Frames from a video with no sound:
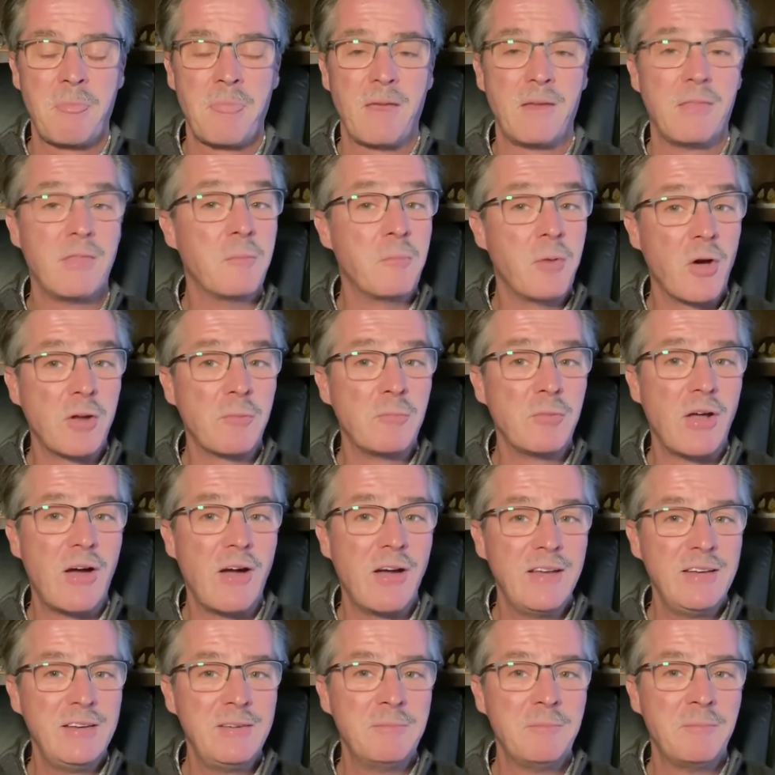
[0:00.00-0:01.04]
The bottom
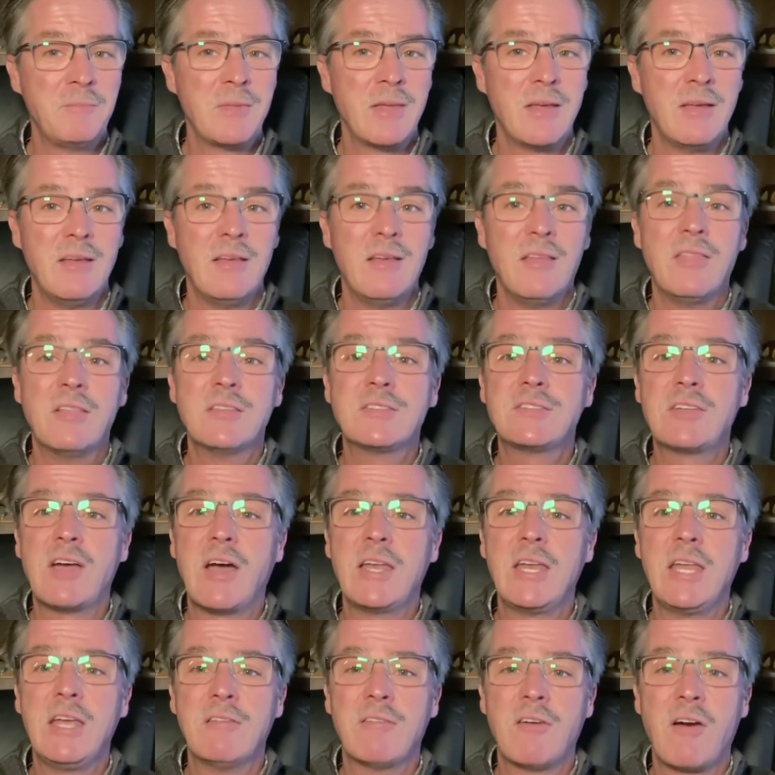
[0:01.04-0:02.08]
line? The
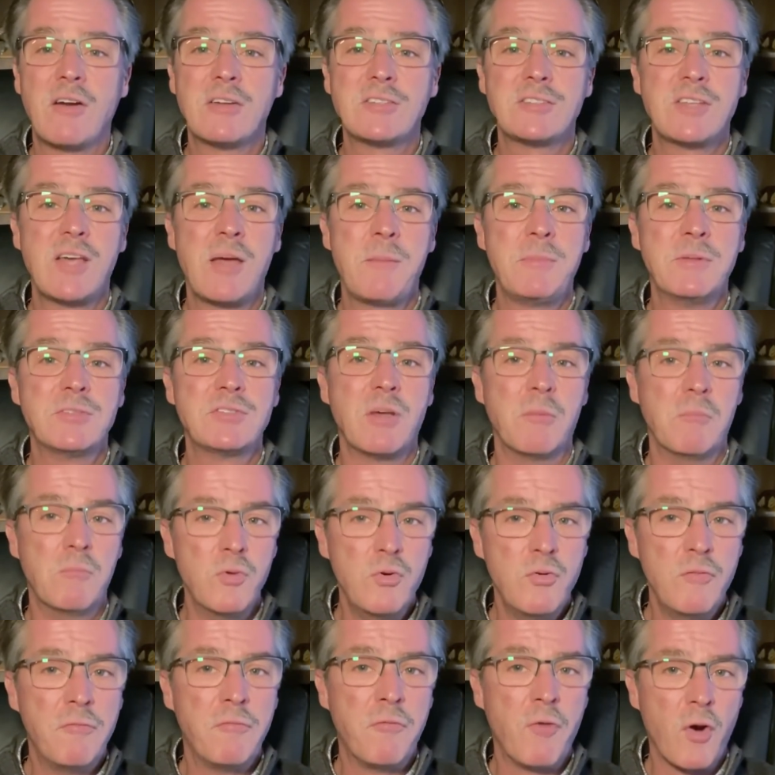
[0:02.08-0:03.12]
signing of RCEP is a
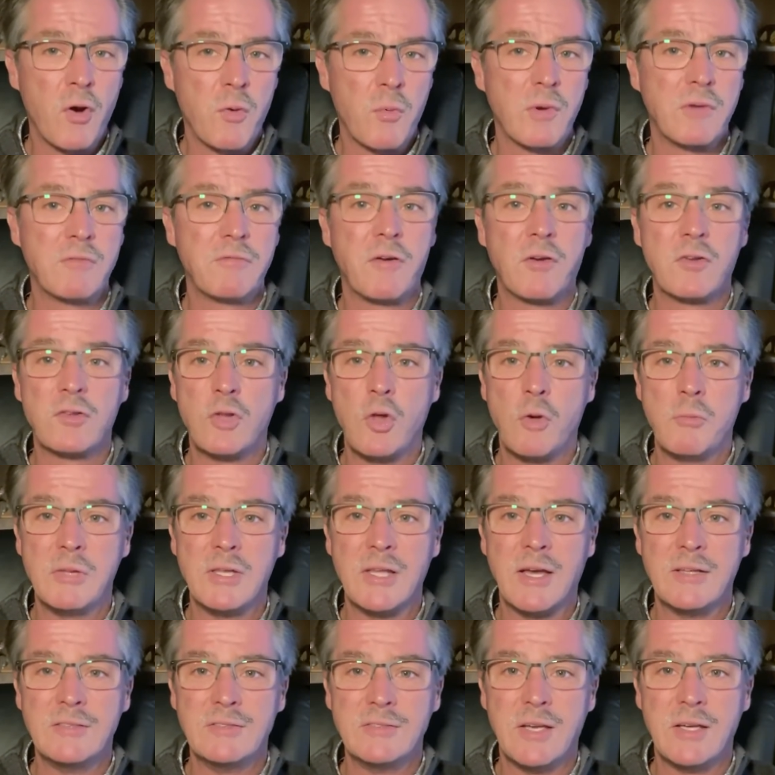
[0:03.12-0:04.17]
move forward for
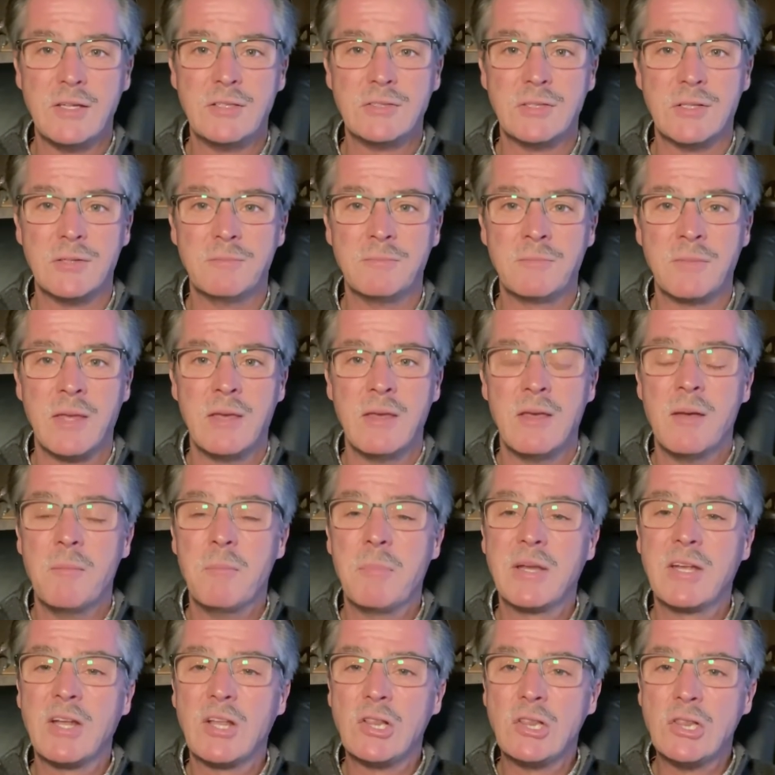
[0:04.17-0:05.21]
globalization,
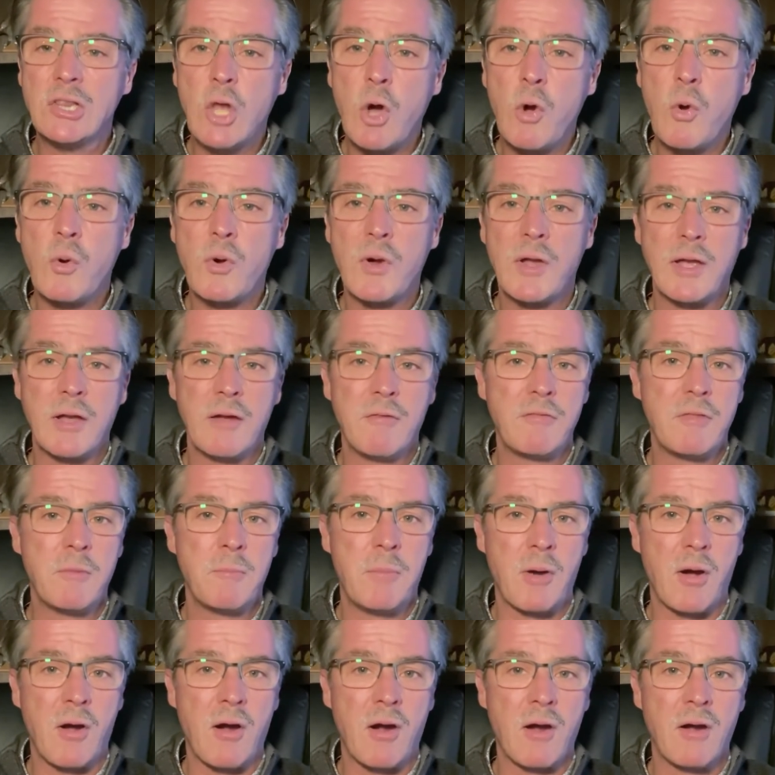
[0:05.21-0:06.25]
but a lowering of the
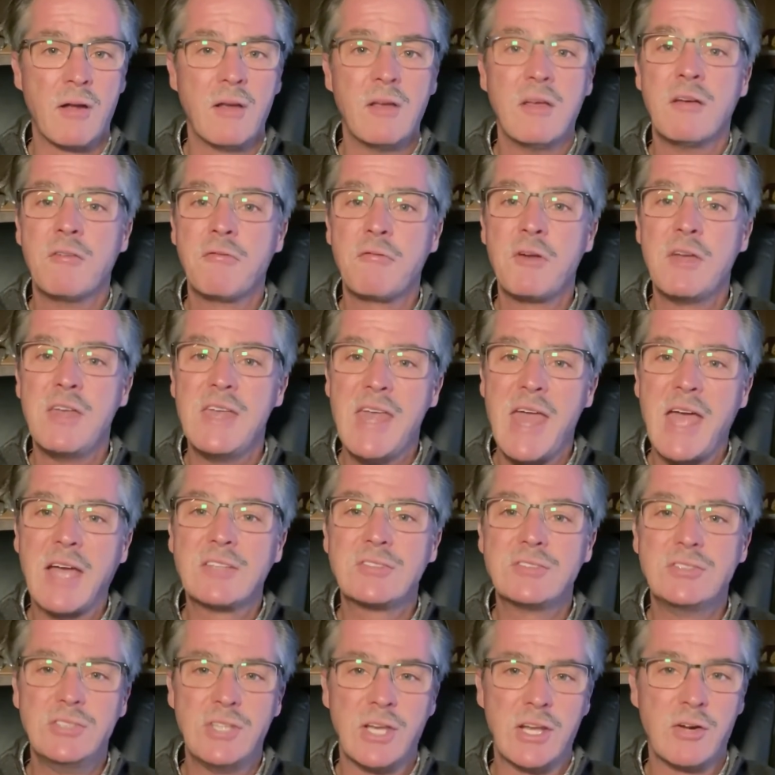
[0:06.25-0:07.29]
bar for
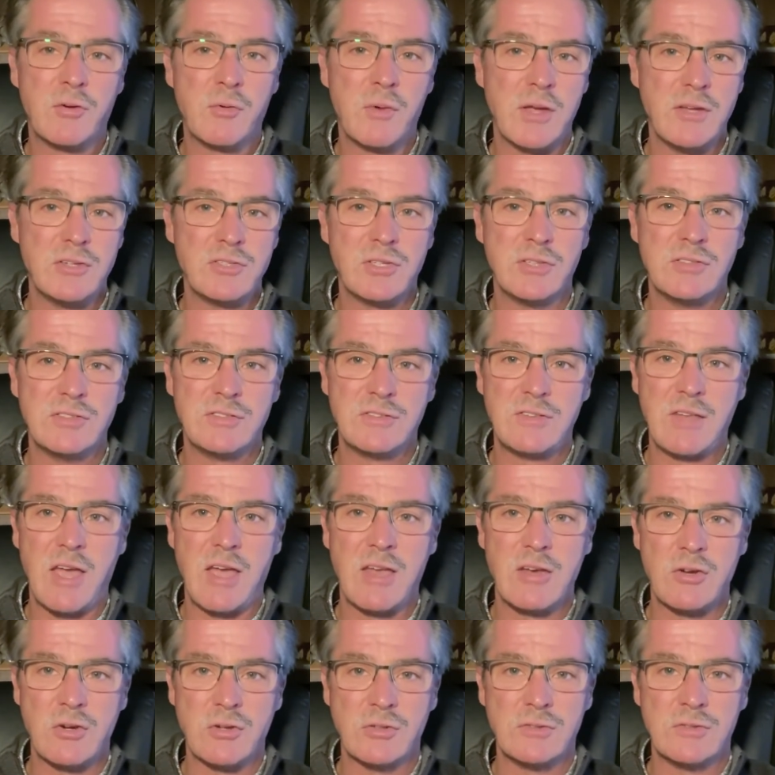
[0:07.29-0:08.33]
next generation
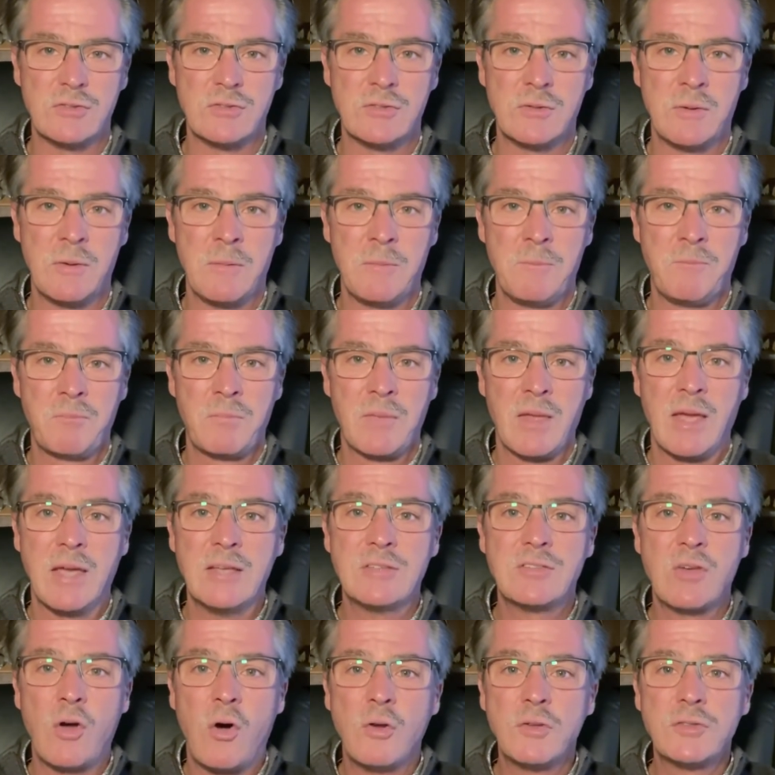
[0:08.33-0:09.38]
standards.
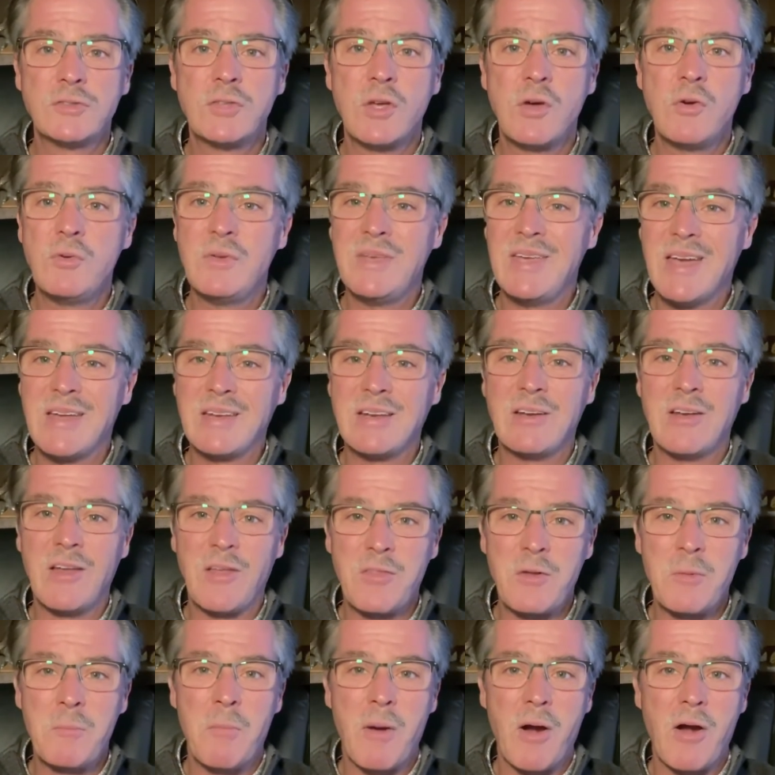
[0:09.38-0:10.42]
It's also yet
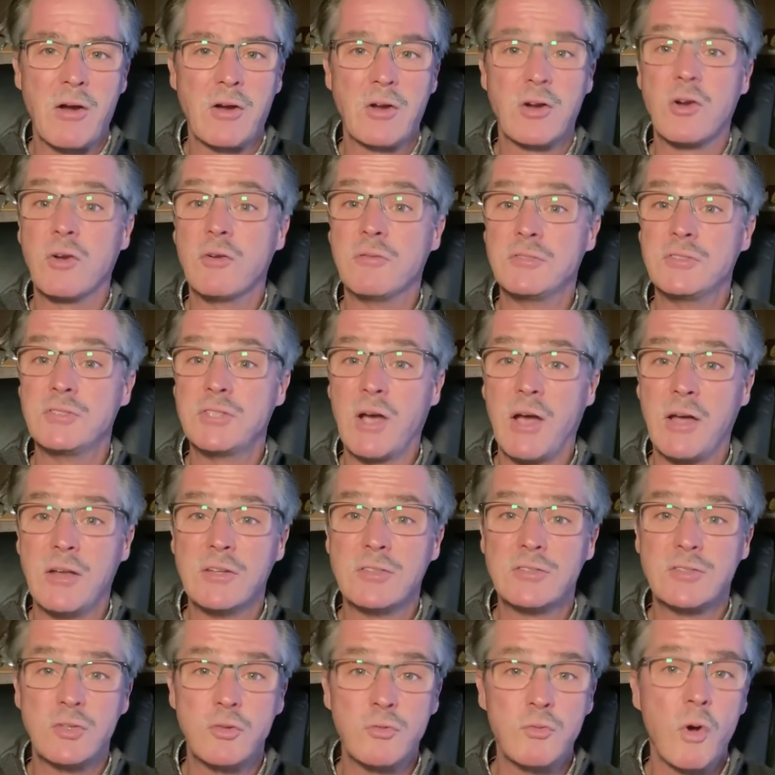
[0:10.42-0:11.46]
another marker of
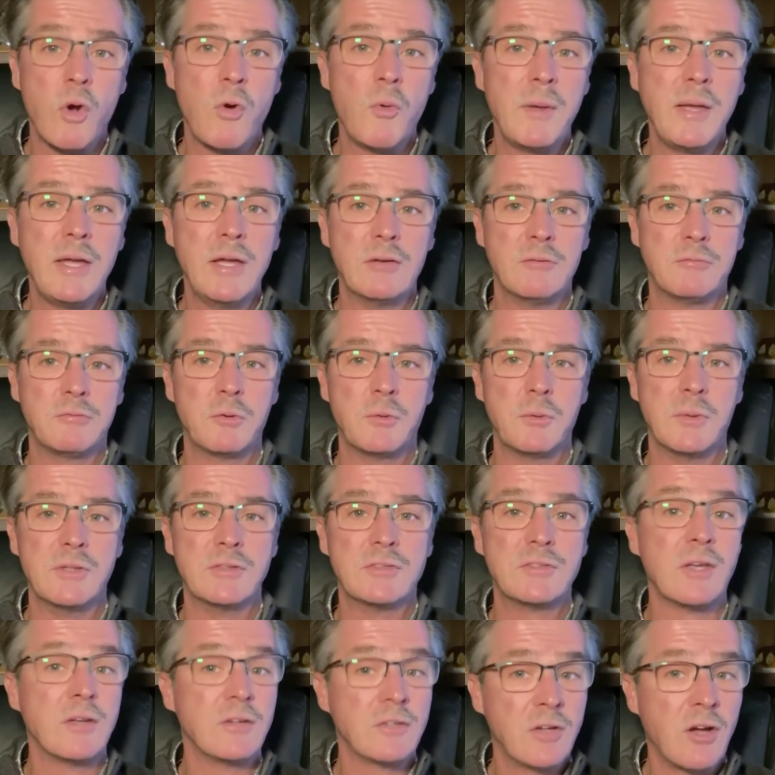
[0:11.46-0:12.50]
China's growing
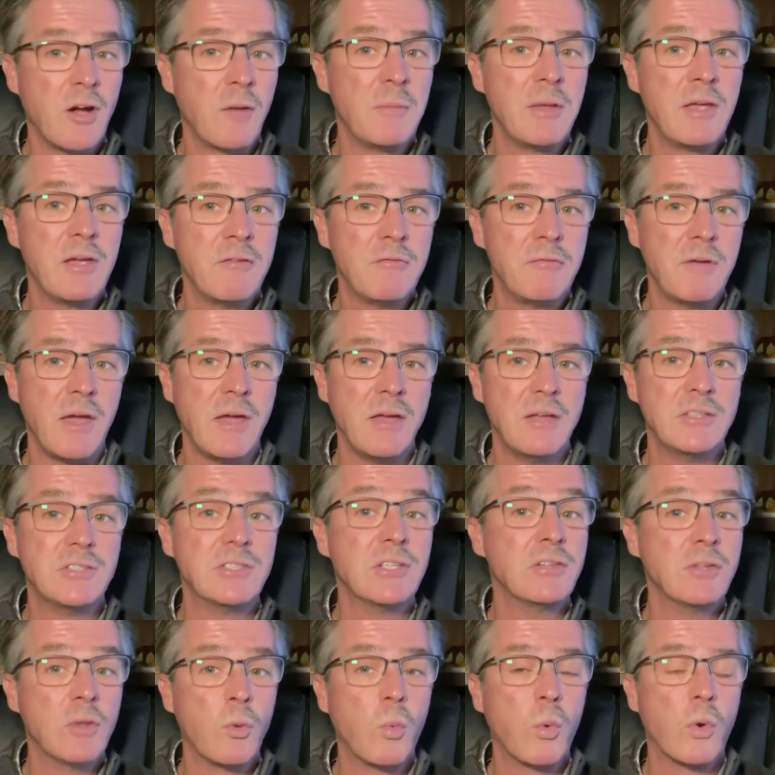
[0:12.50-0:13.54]
influence and coming of age
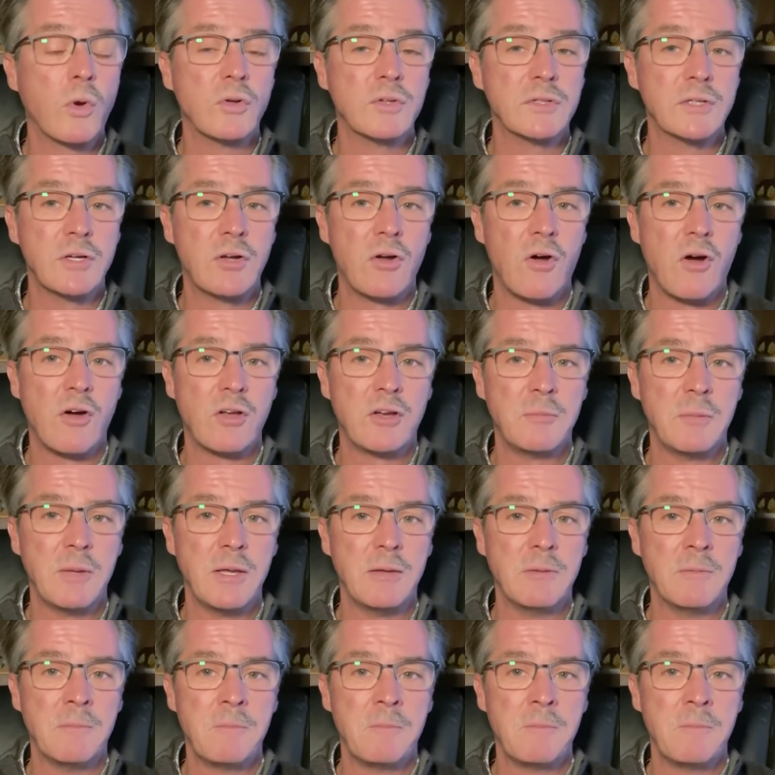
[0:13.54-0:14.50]
in the world economy.